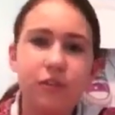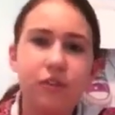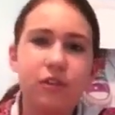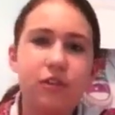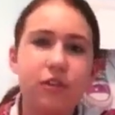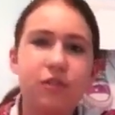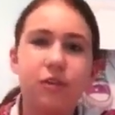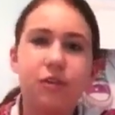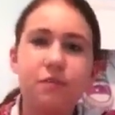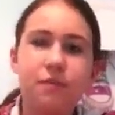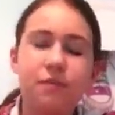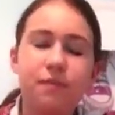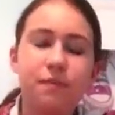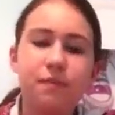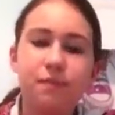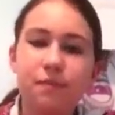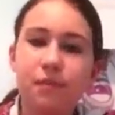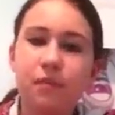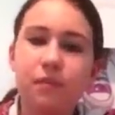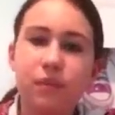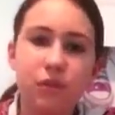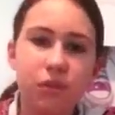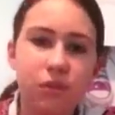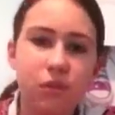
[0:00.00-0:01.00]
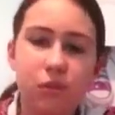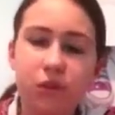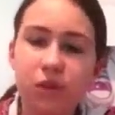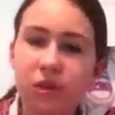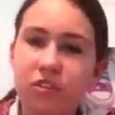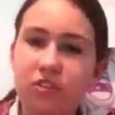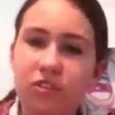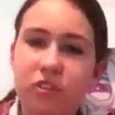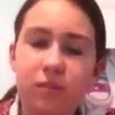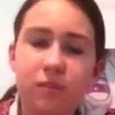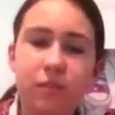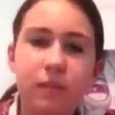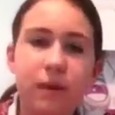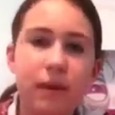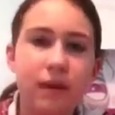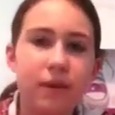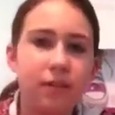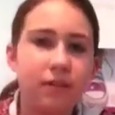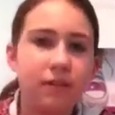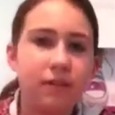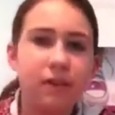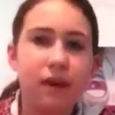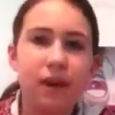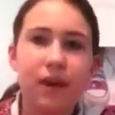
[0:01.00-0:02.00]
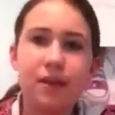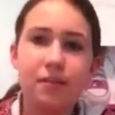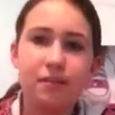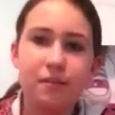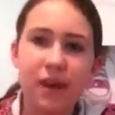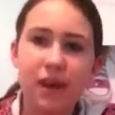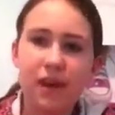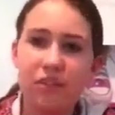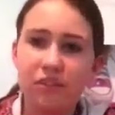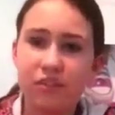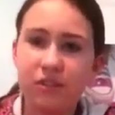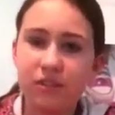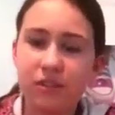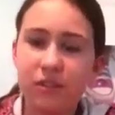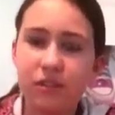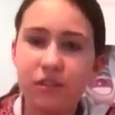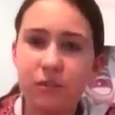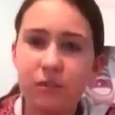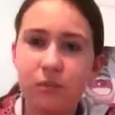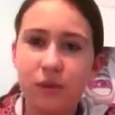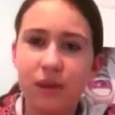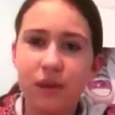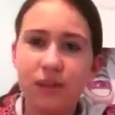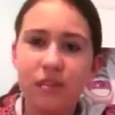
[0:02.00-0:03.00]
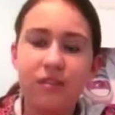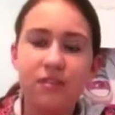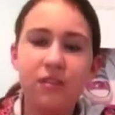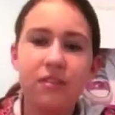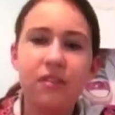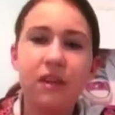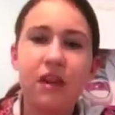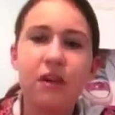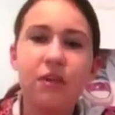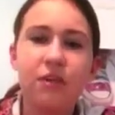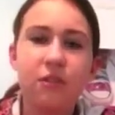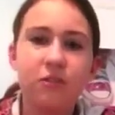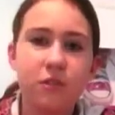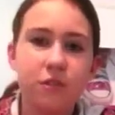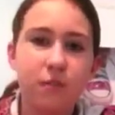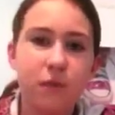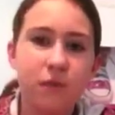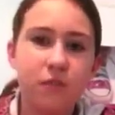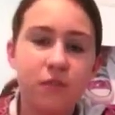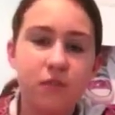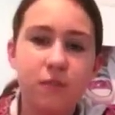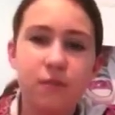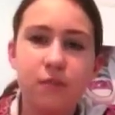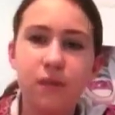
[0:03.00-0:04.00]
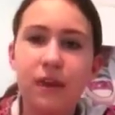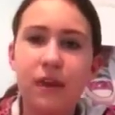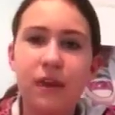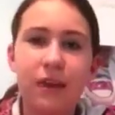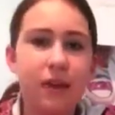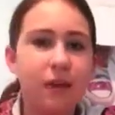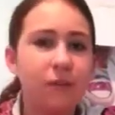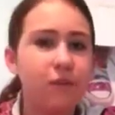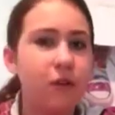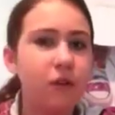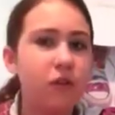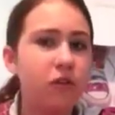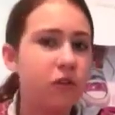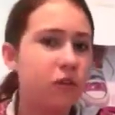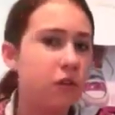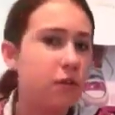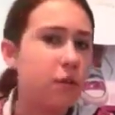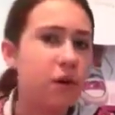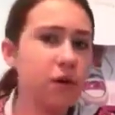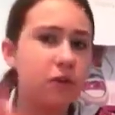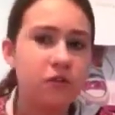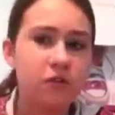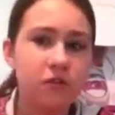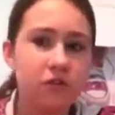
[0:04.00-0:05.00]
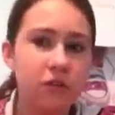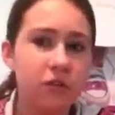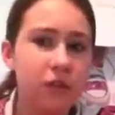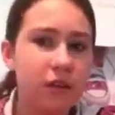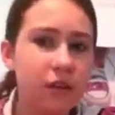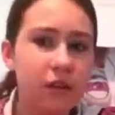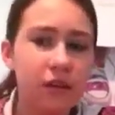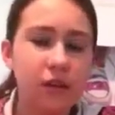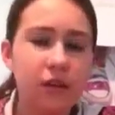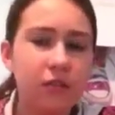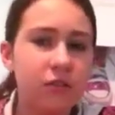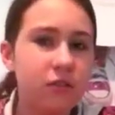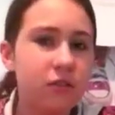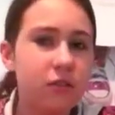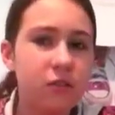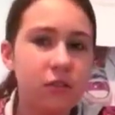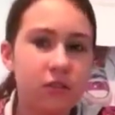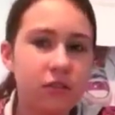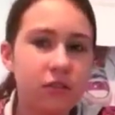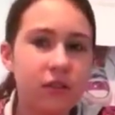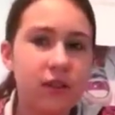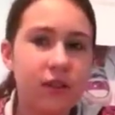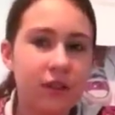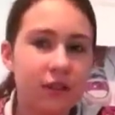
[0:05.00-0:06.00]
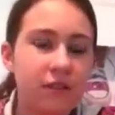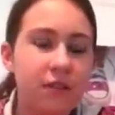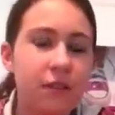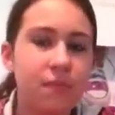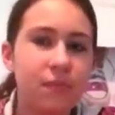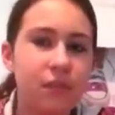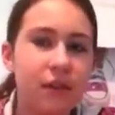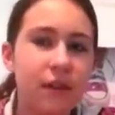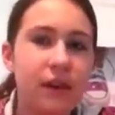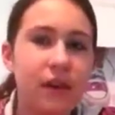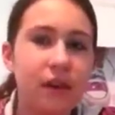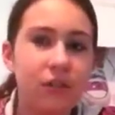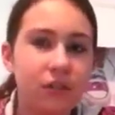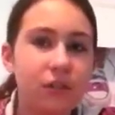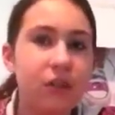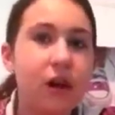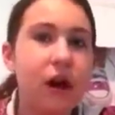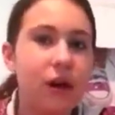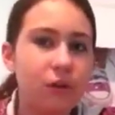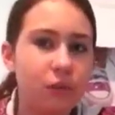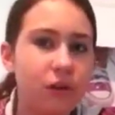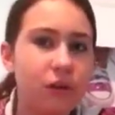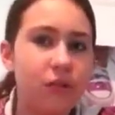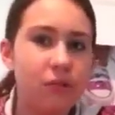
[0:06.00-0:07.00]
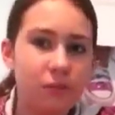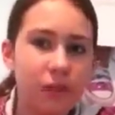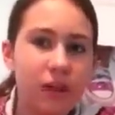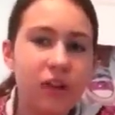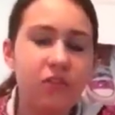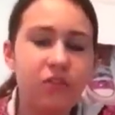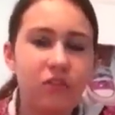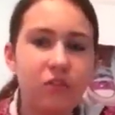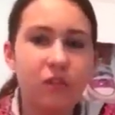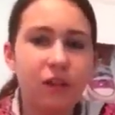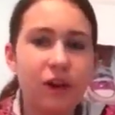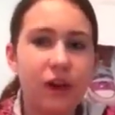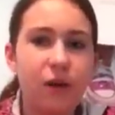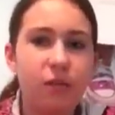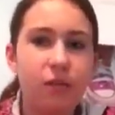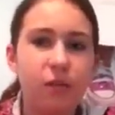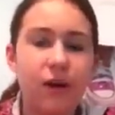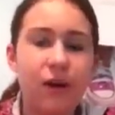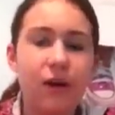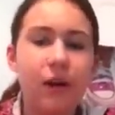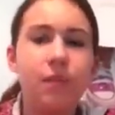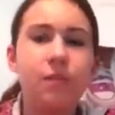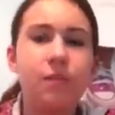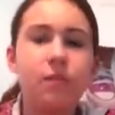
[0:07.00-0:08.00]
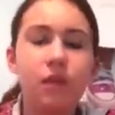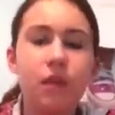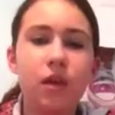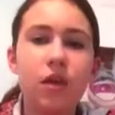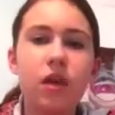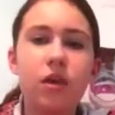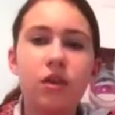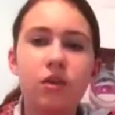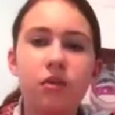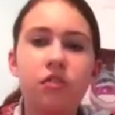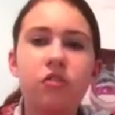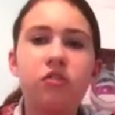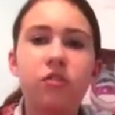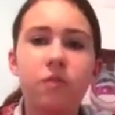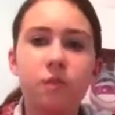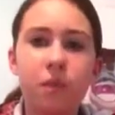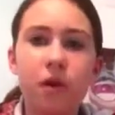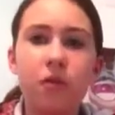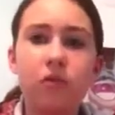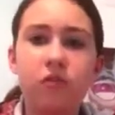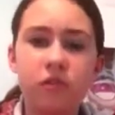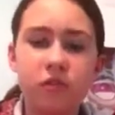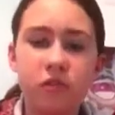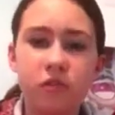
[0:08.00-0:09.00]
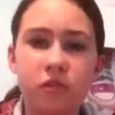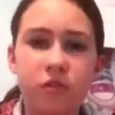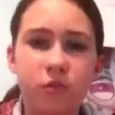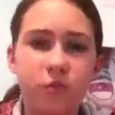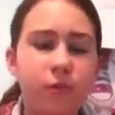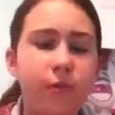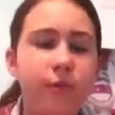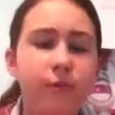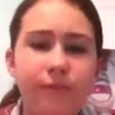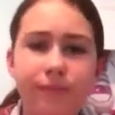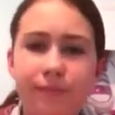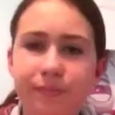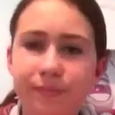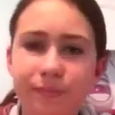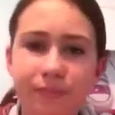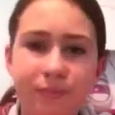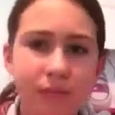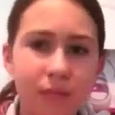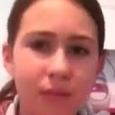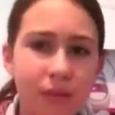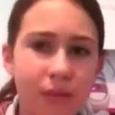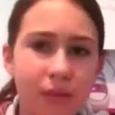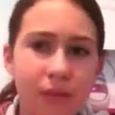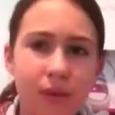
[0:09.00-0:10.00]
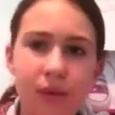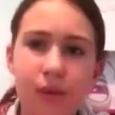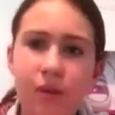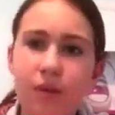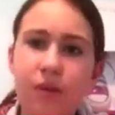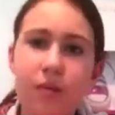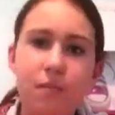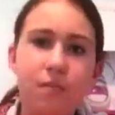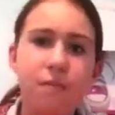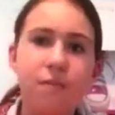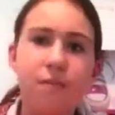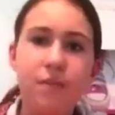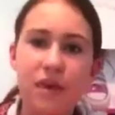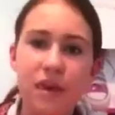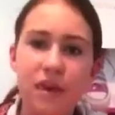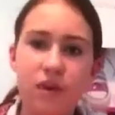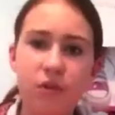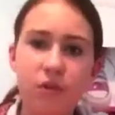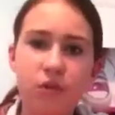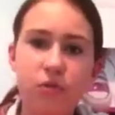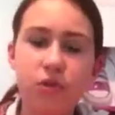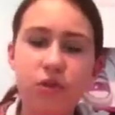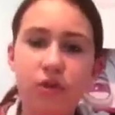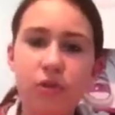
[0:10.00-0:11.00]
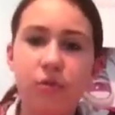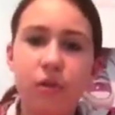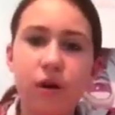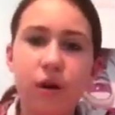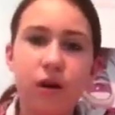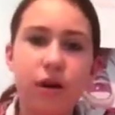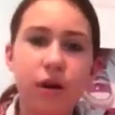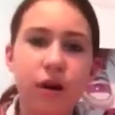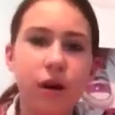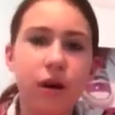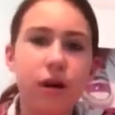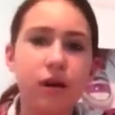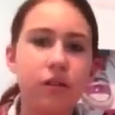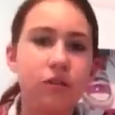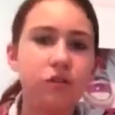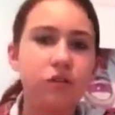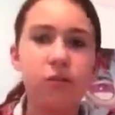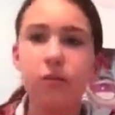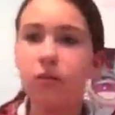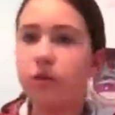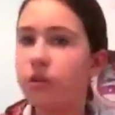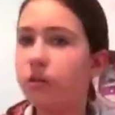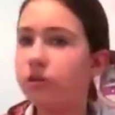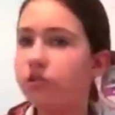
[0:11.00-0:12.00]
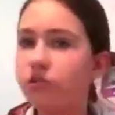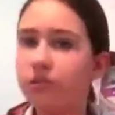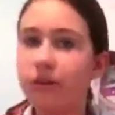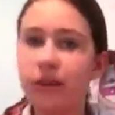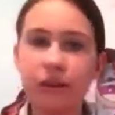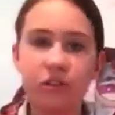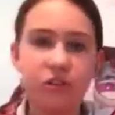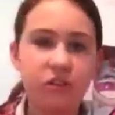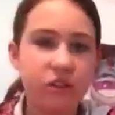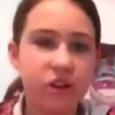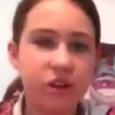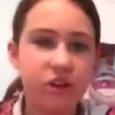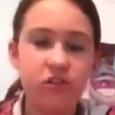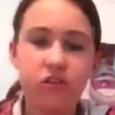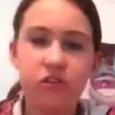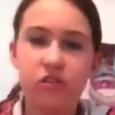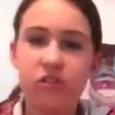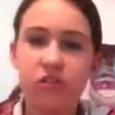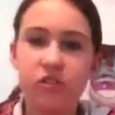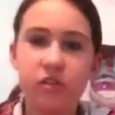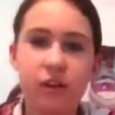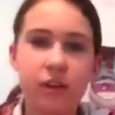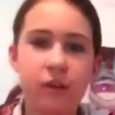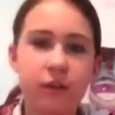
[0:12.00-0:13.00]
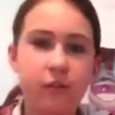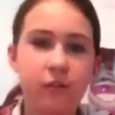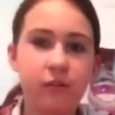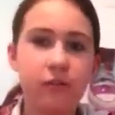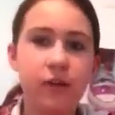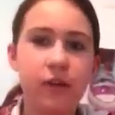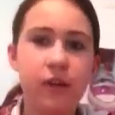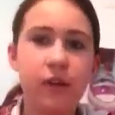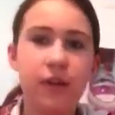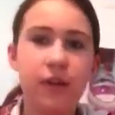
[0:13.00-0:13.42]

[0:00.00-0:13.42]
You're gorgeous because God made you this way. This is how you're supposed to be. If you're supposed to look like something else, God would have made you that way. You're supposed to be who you are. Don't go try and change yourself.